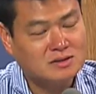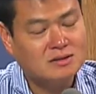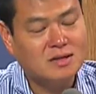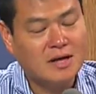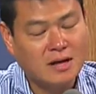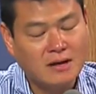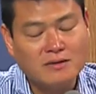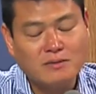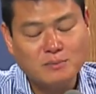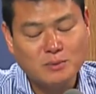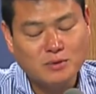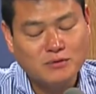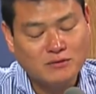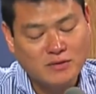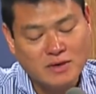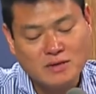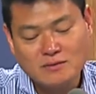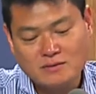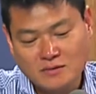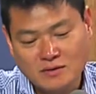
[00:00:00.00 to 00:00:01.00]
Yeah, be
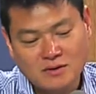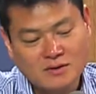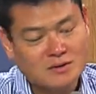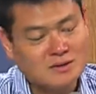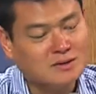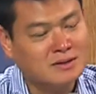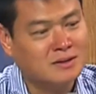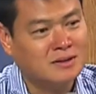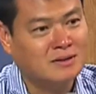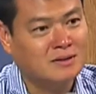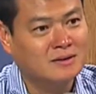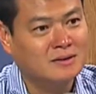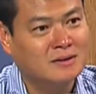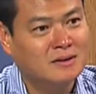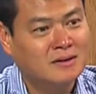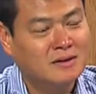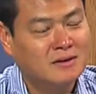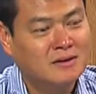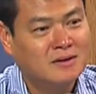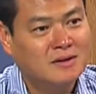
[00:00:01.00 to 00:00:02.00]
friends first, and
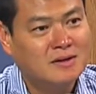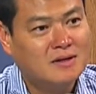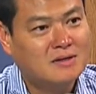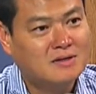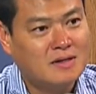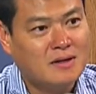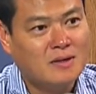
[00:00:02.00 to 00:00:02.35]
that's how